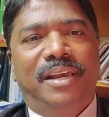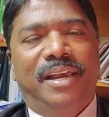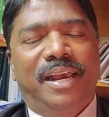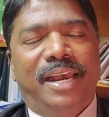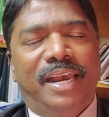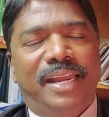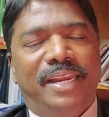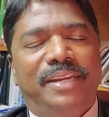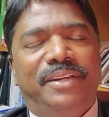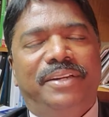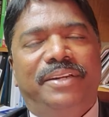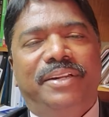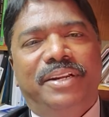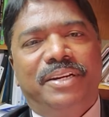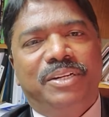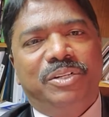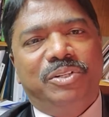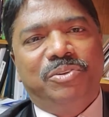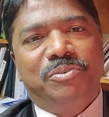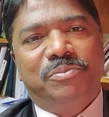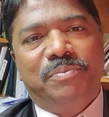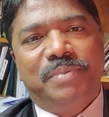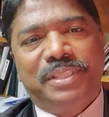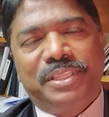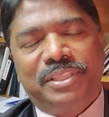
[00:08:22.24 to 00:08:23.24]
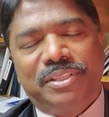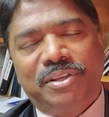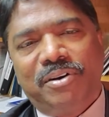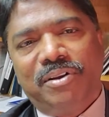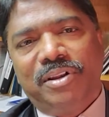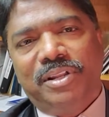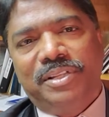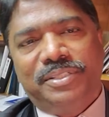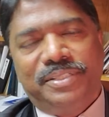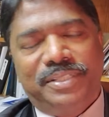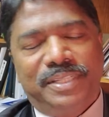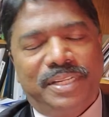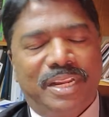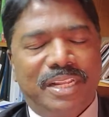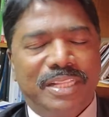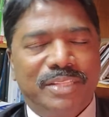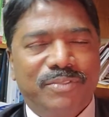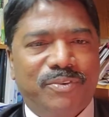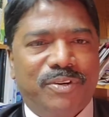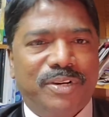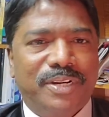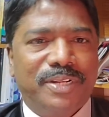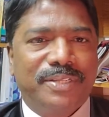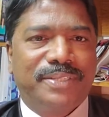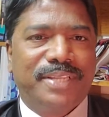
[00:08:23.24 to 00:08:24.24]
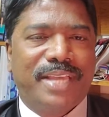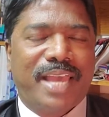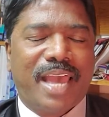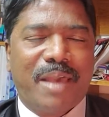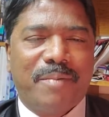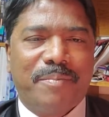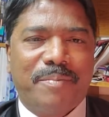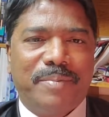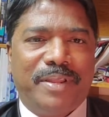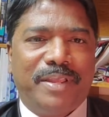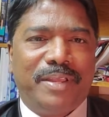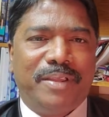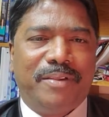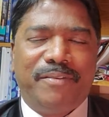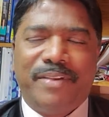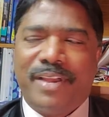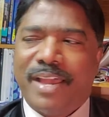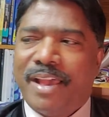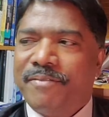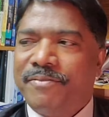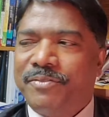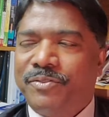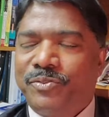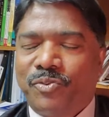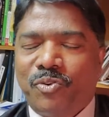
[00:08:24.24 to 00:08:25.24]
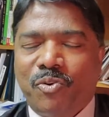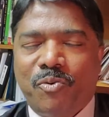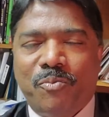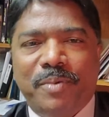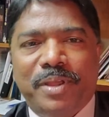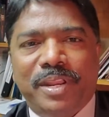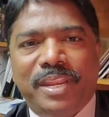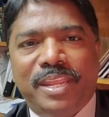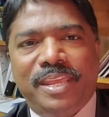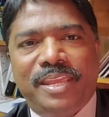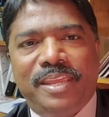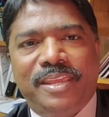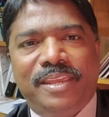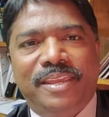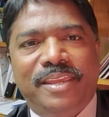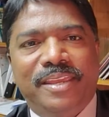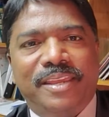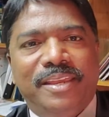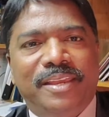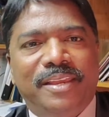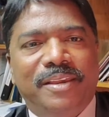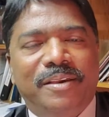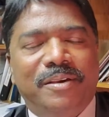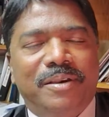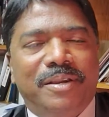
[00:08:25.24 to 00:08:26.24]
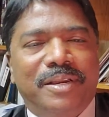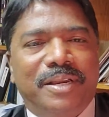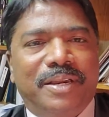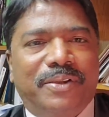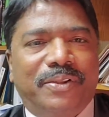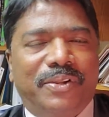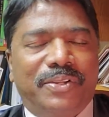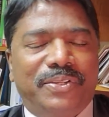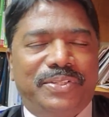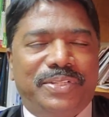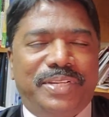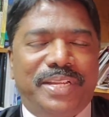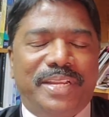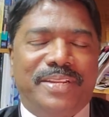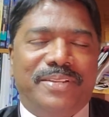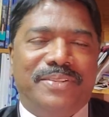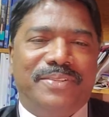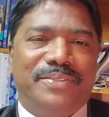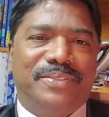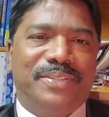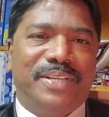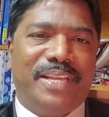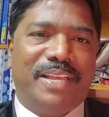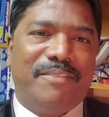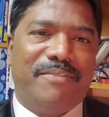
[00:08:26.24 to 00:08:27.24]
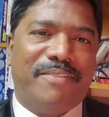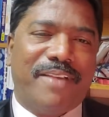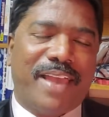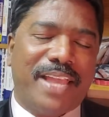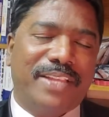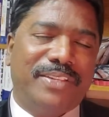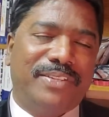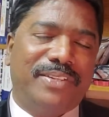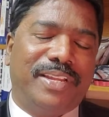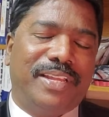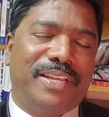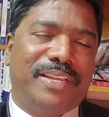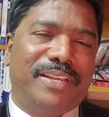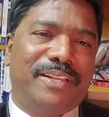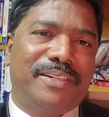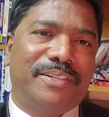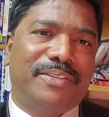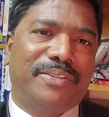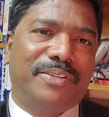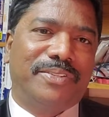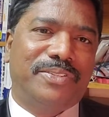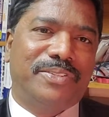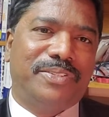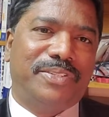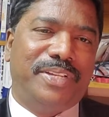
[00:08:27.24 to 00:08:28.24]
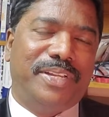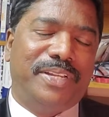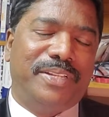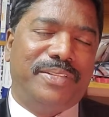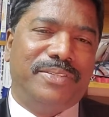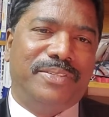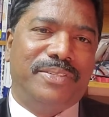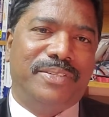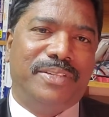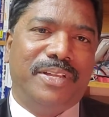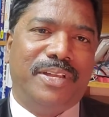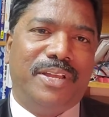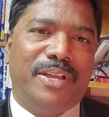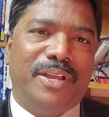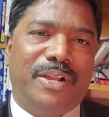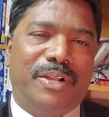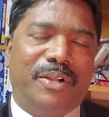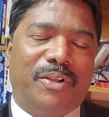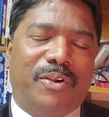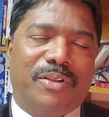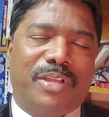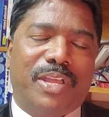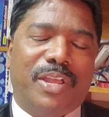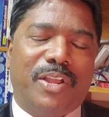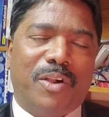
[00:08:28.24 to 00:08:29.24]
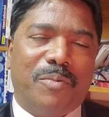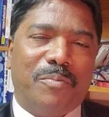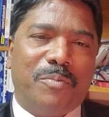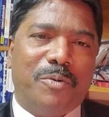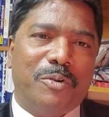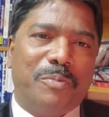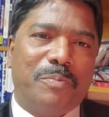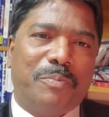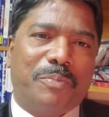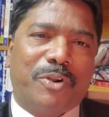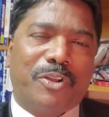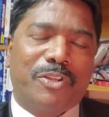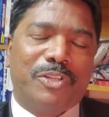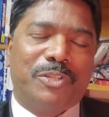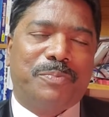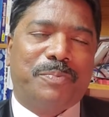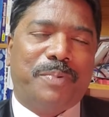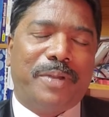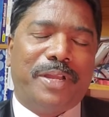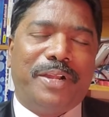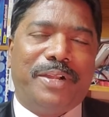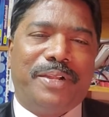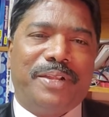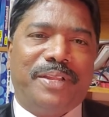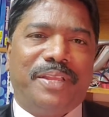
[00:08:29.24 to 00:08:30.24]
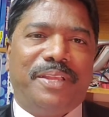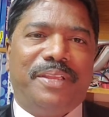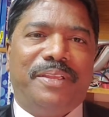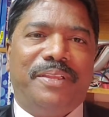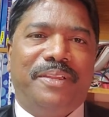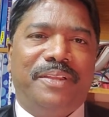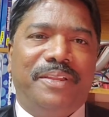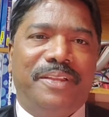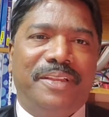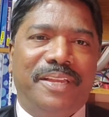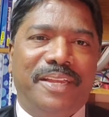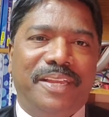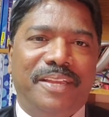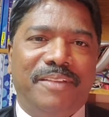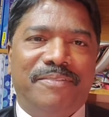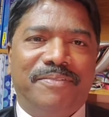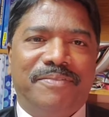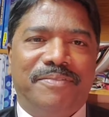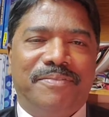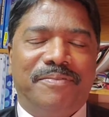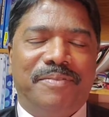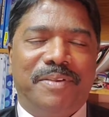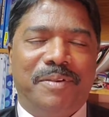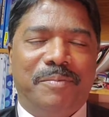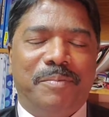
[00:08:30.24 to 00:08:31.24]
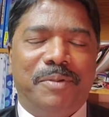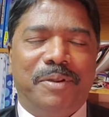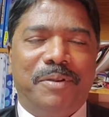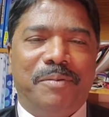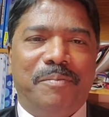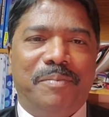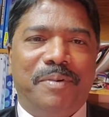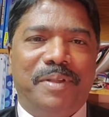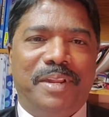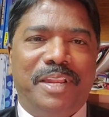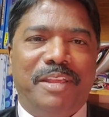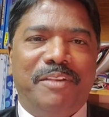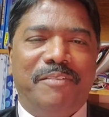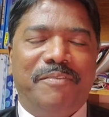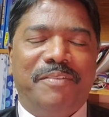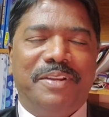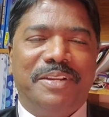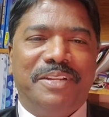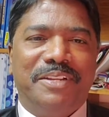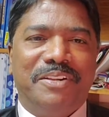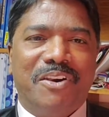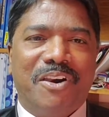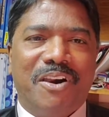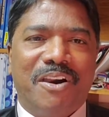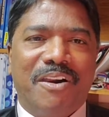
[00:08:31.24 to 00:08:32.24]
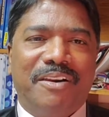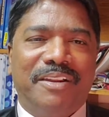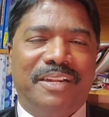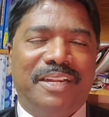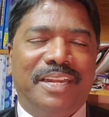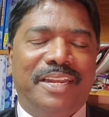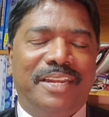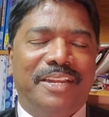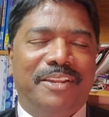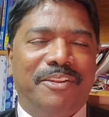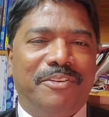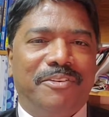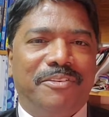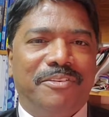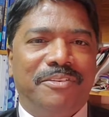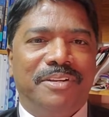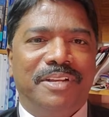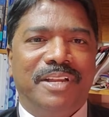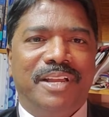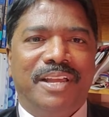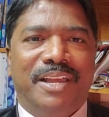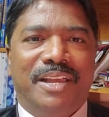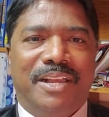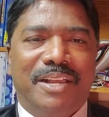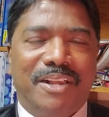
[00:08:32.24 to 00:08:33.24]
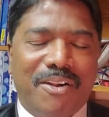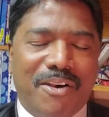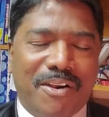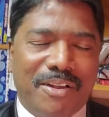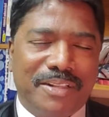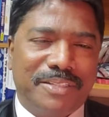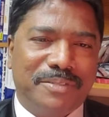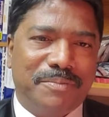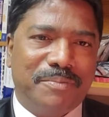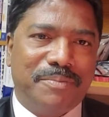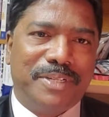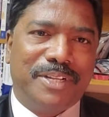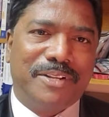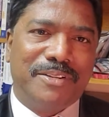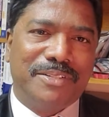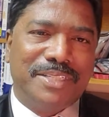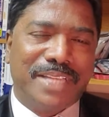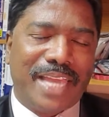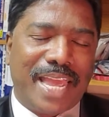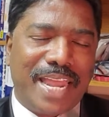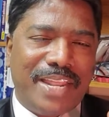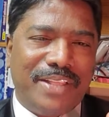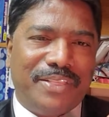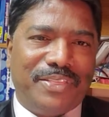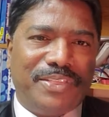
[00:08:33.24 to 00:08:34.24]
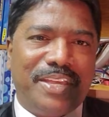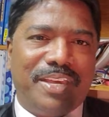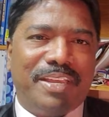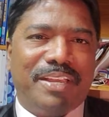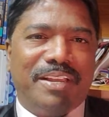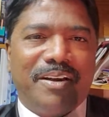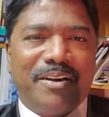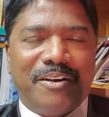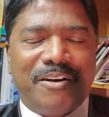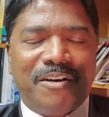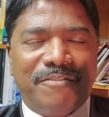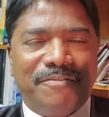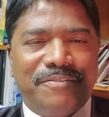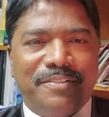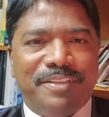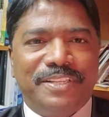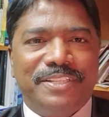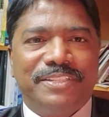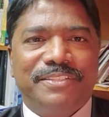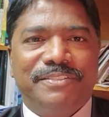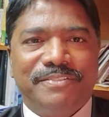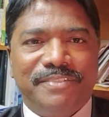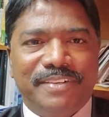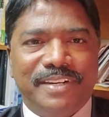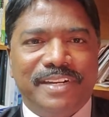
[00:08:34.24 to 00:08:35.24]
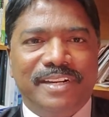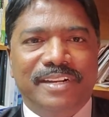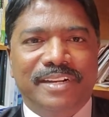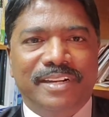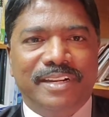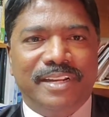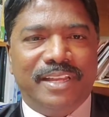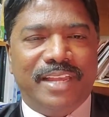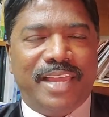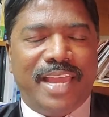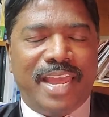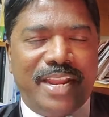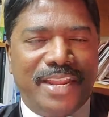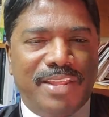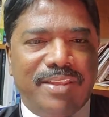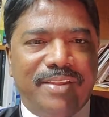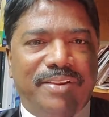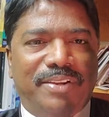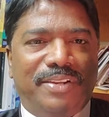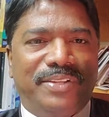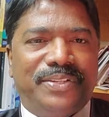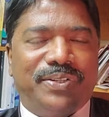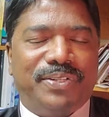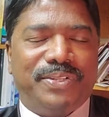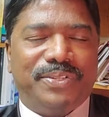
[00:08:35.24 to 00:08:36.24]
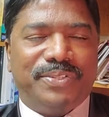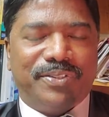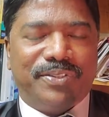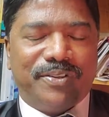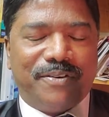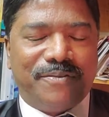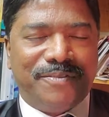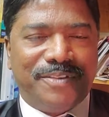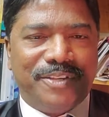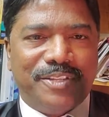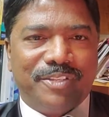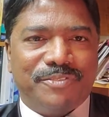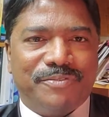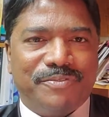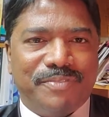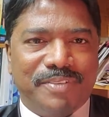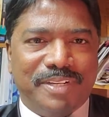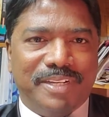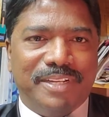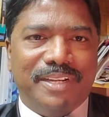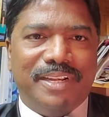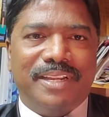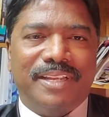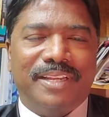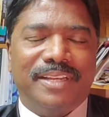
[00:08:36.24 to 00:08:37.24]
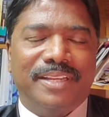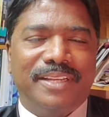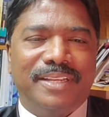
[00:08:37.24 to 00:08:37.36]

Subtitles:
and turn to mythology. That's what is happening. We have so many Christians, evangelical Christians, talking about prosperity. If we will believe in God and, you know, God's, because anything of this world, any riches of this world